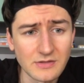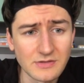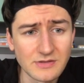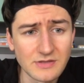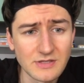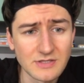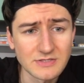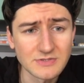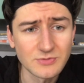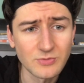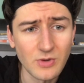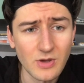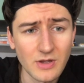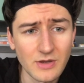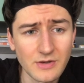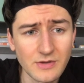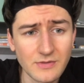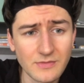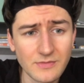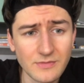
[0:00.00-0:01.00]
this
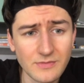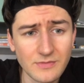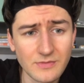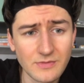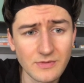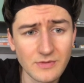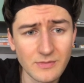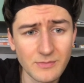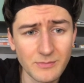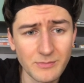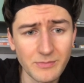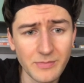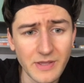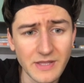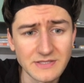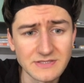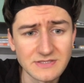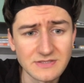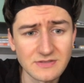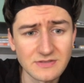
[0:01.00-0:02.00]
one,
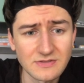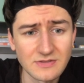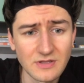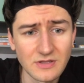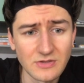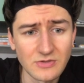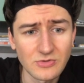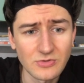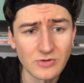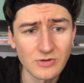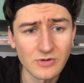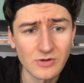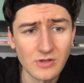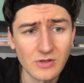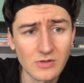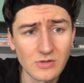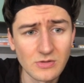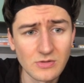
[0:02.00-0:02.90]
paste the URL,